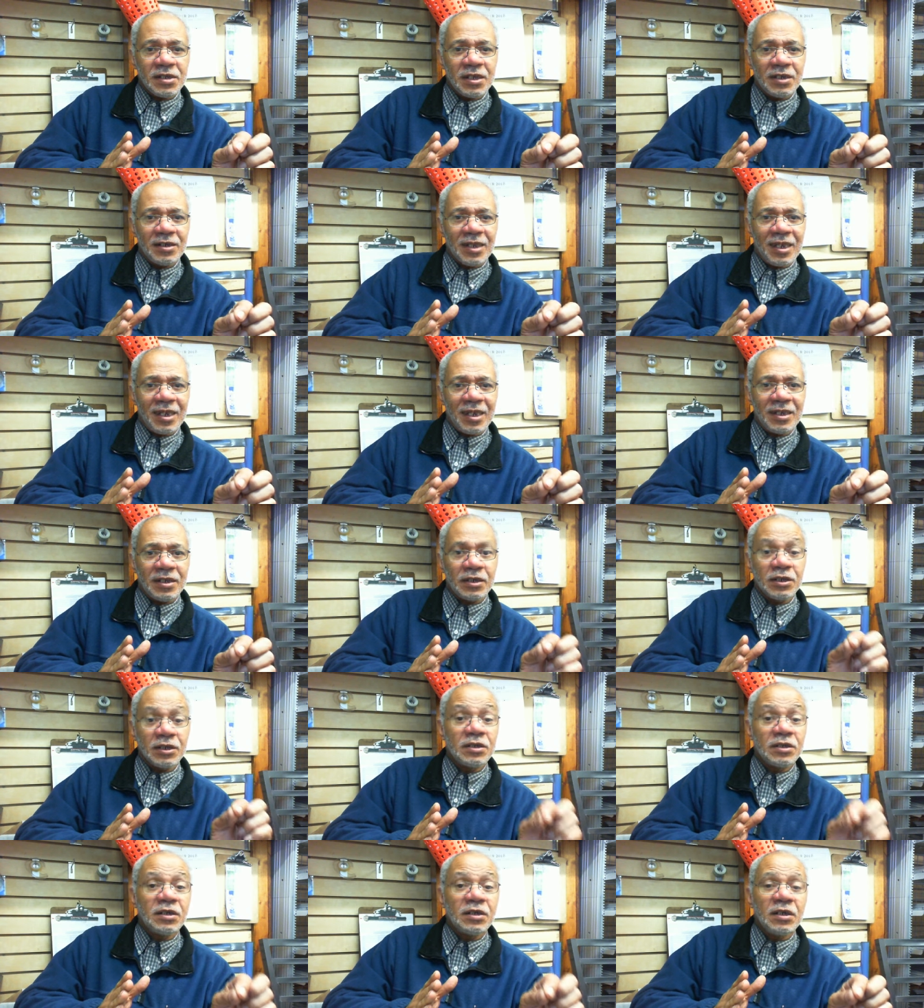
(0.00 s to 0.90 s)
in a
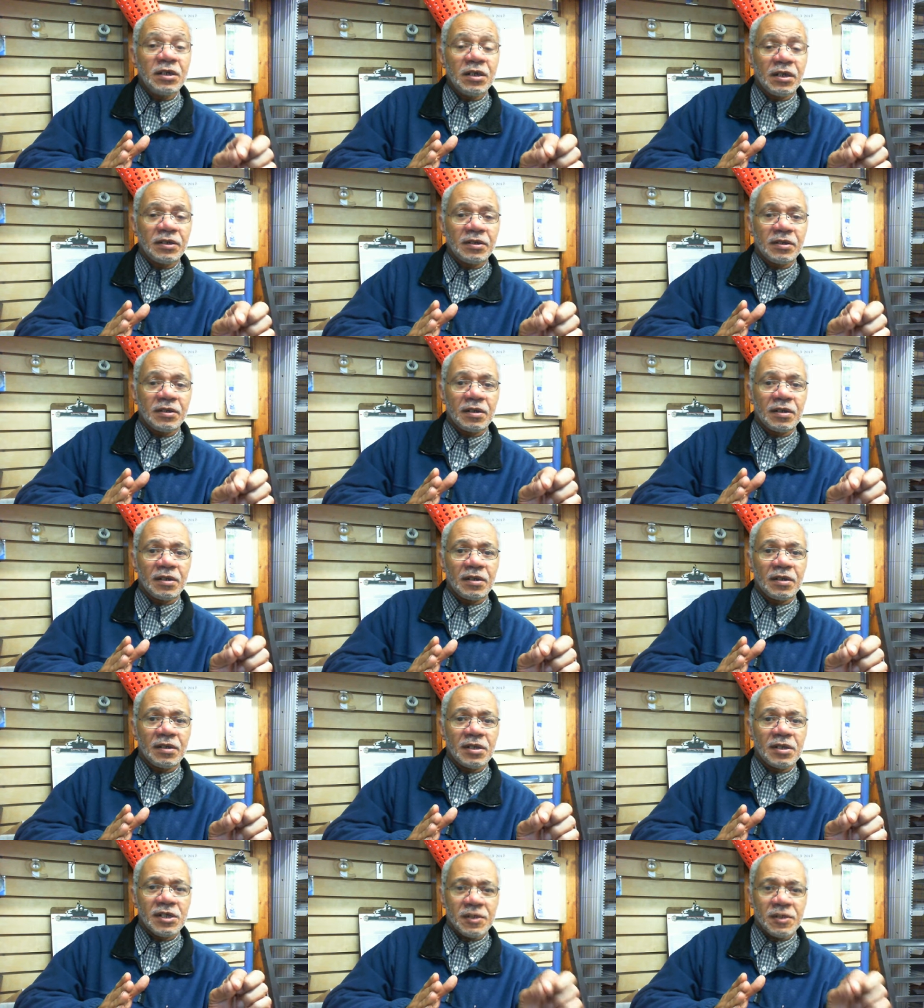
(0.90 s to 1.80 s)
good
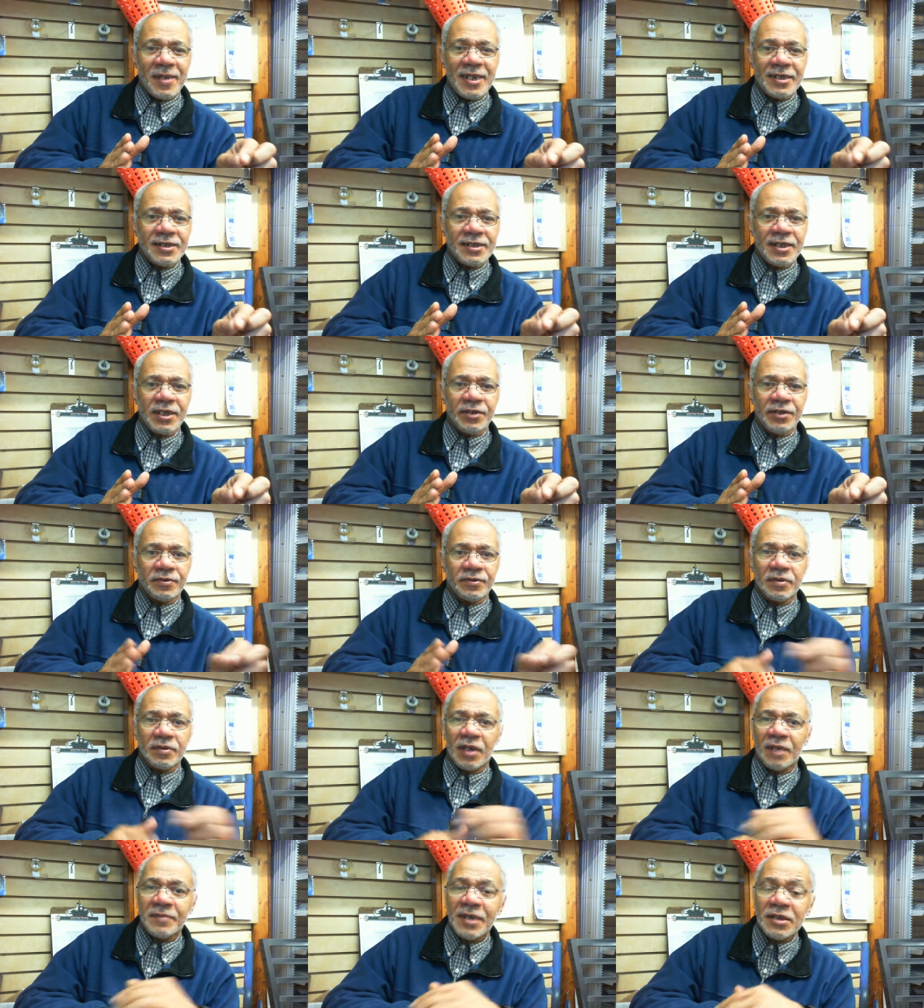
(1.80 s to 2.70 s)
space heater.
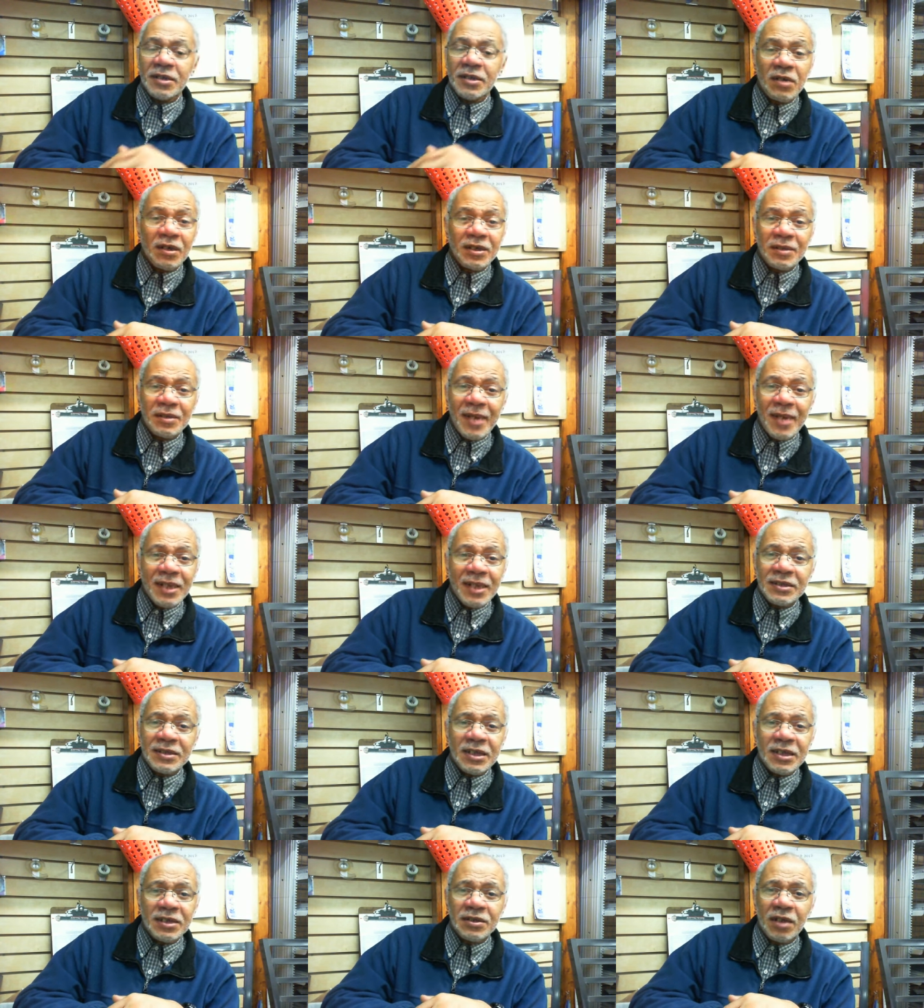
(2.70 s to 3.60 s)
I'm not talking about
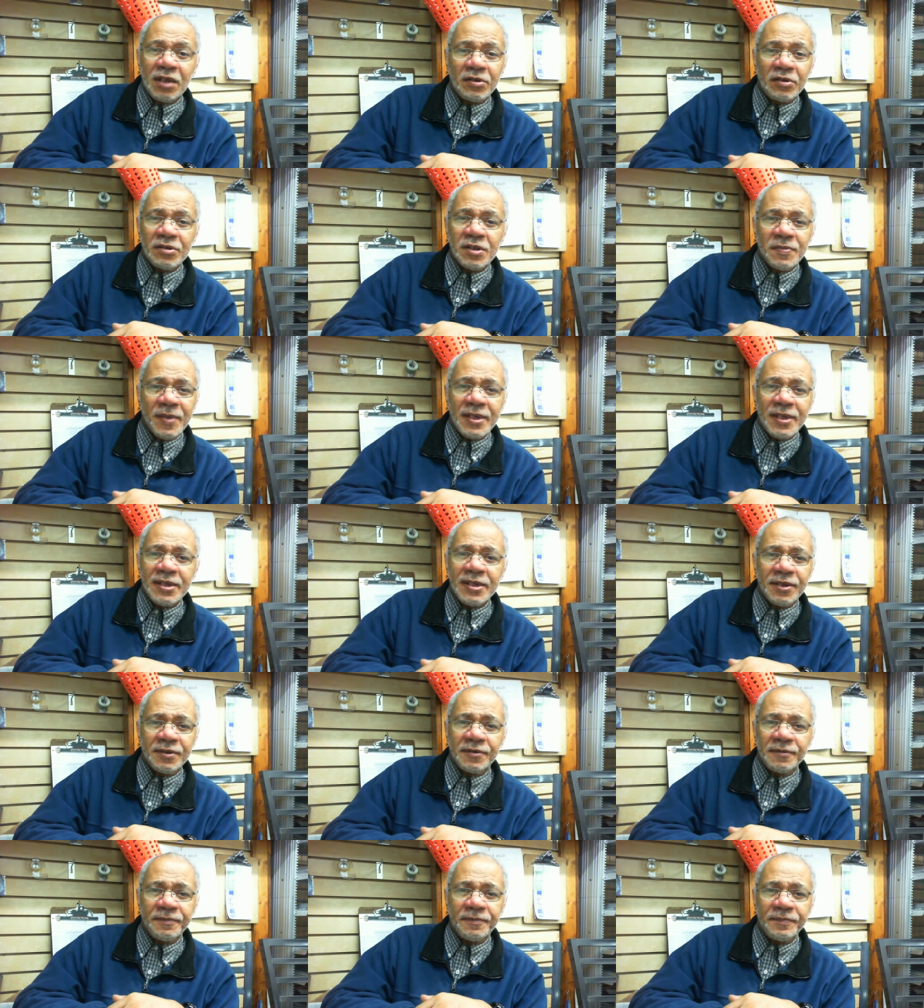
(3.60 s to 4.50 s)
a $10 space
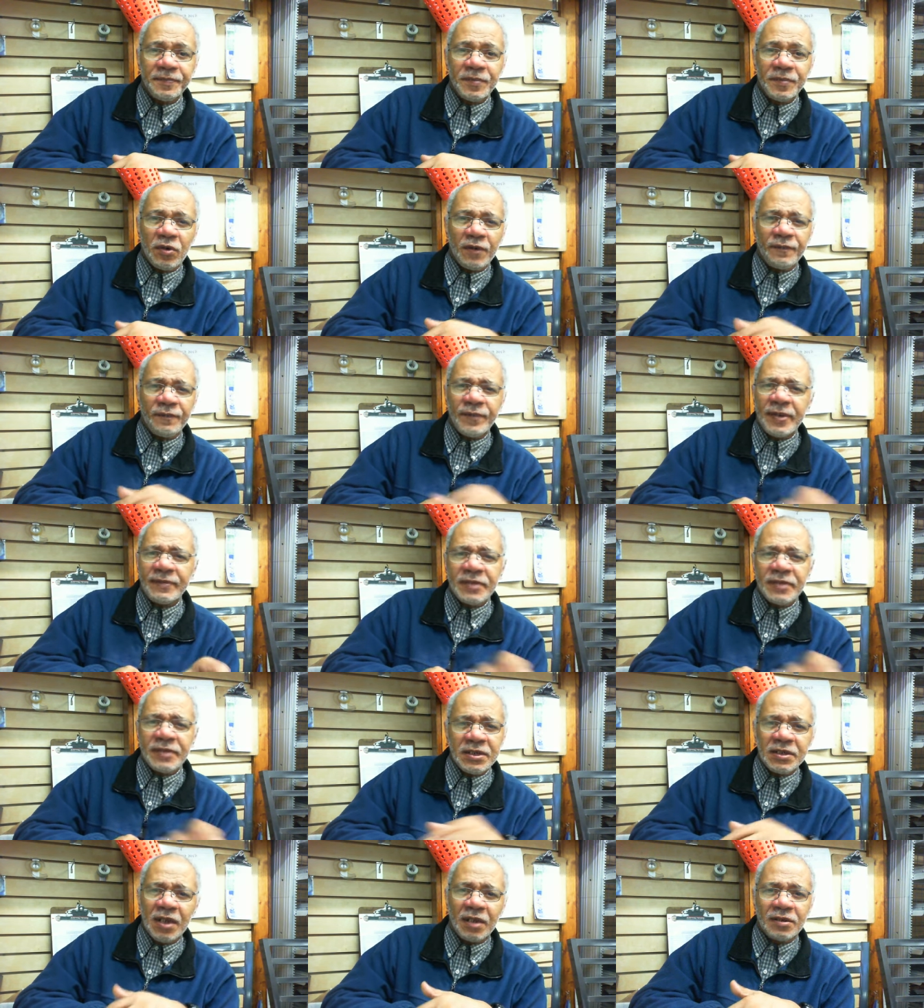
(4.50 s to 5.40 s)
heater or a
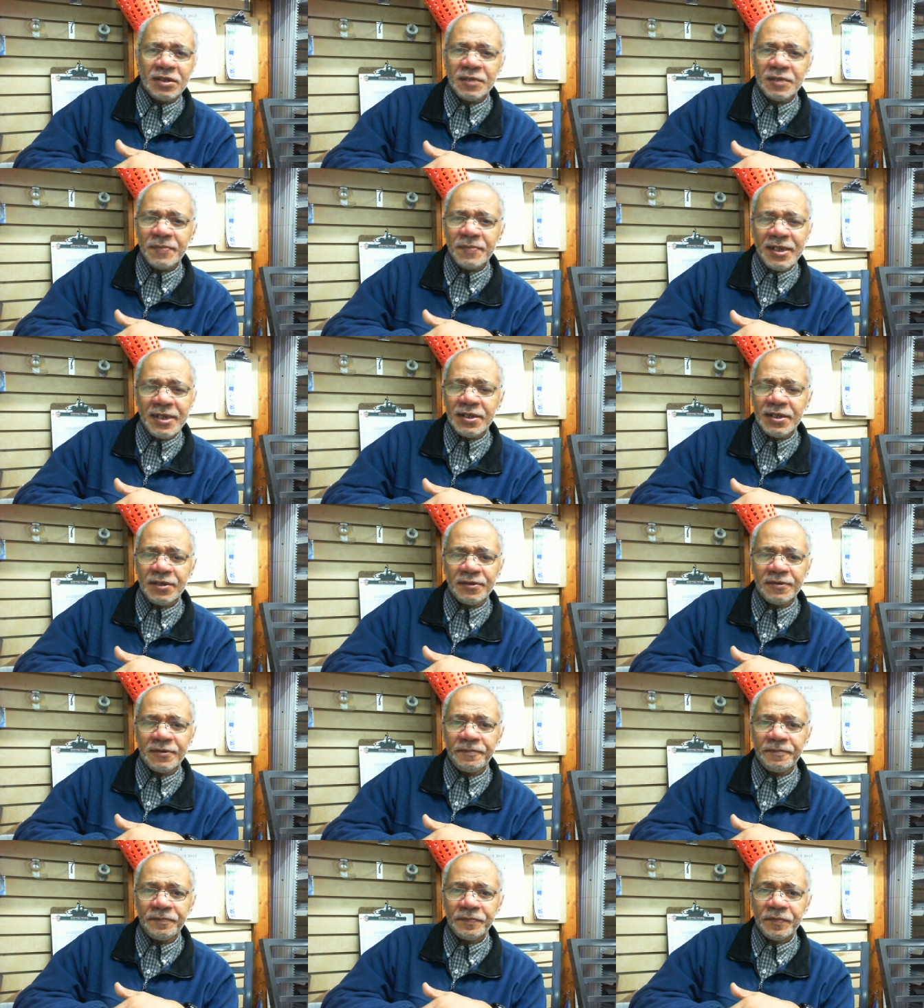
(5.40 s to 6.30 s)
$15 space
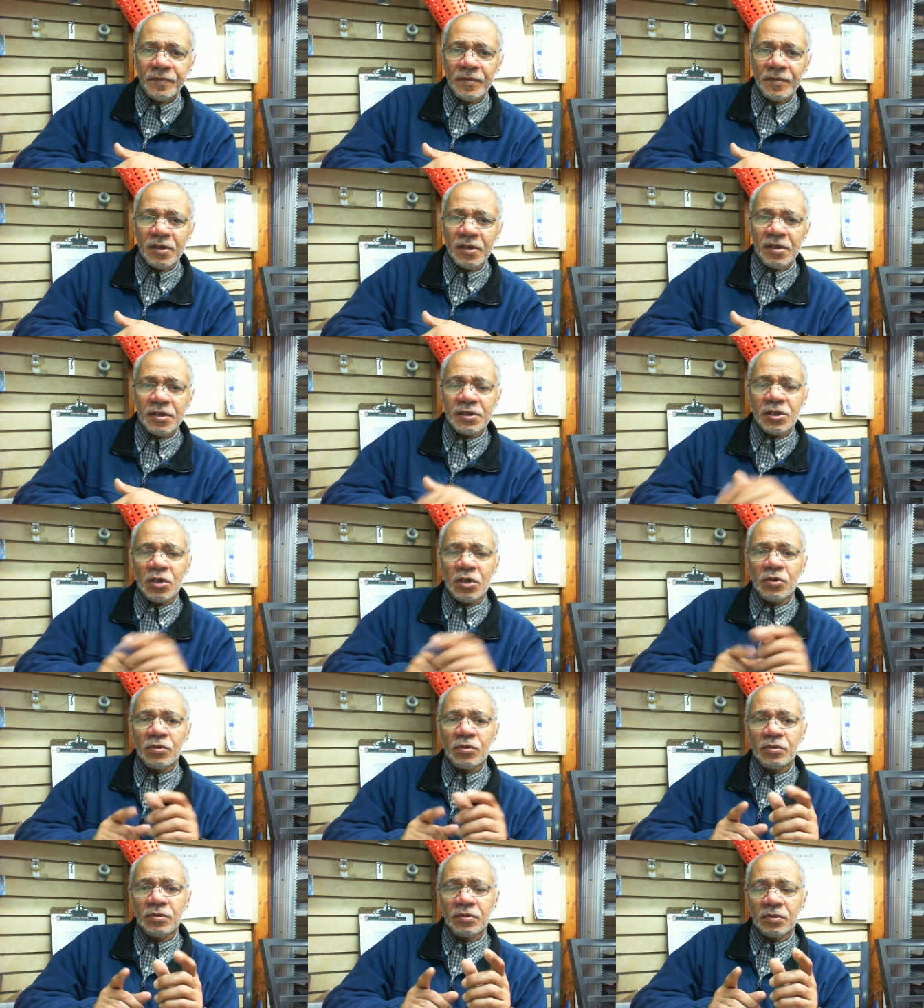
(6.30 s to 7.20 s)
heater.
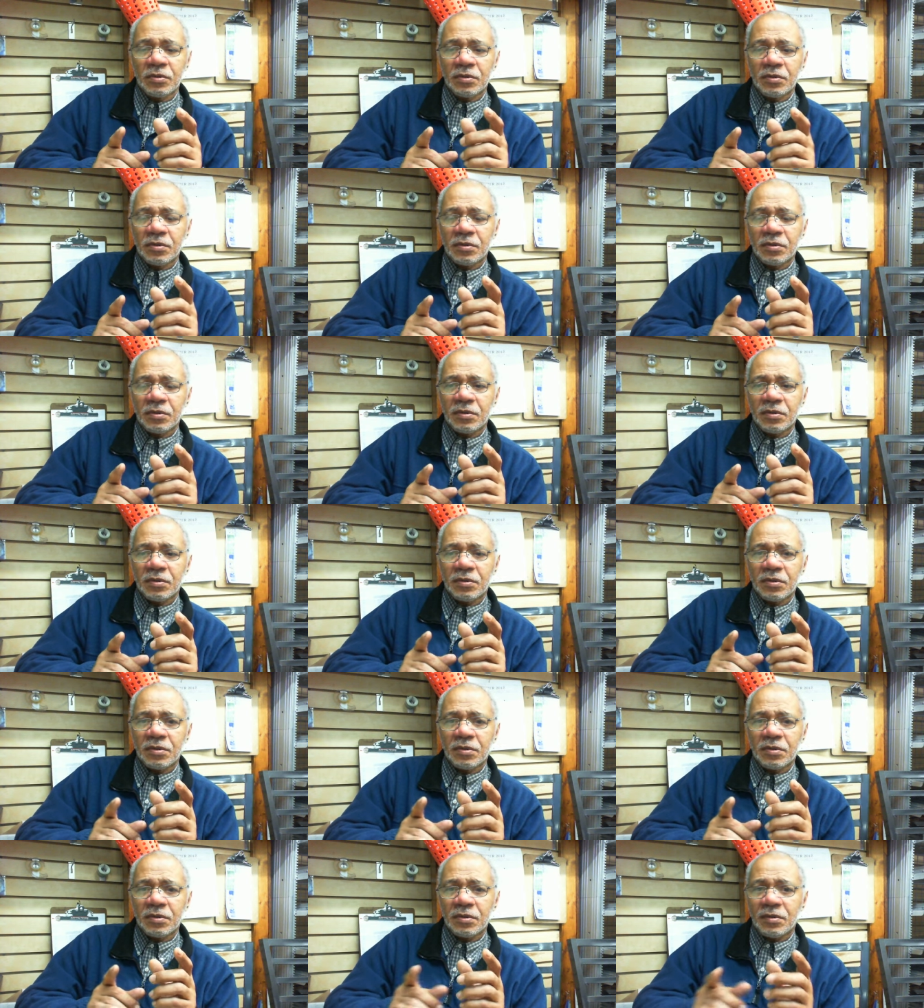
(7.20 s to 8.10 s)
So,
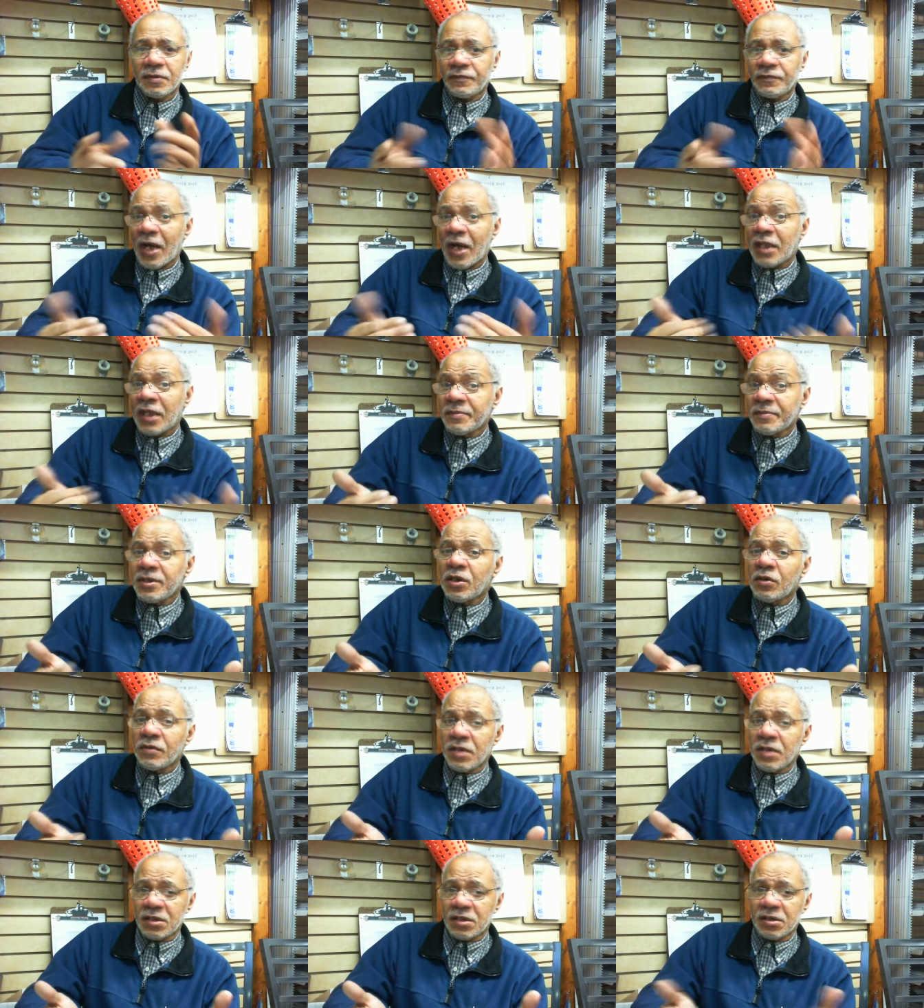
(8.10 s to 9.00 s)
follow me
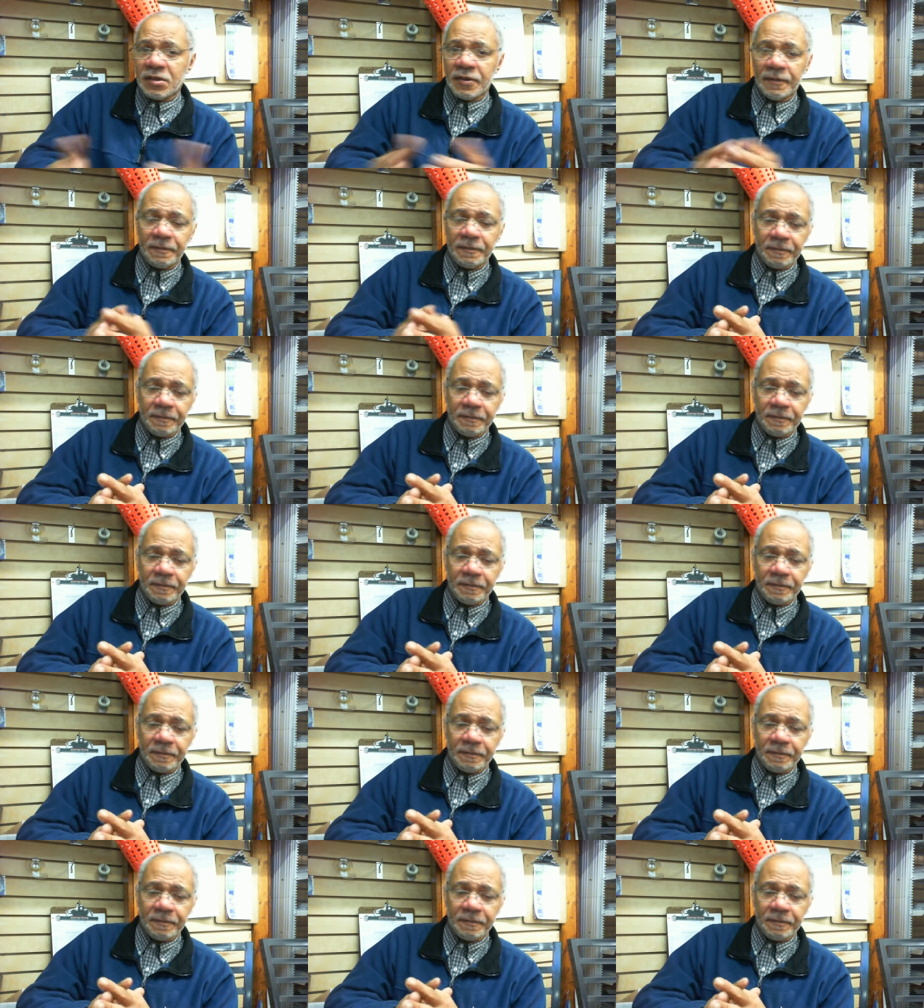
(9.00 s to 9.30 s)
on this.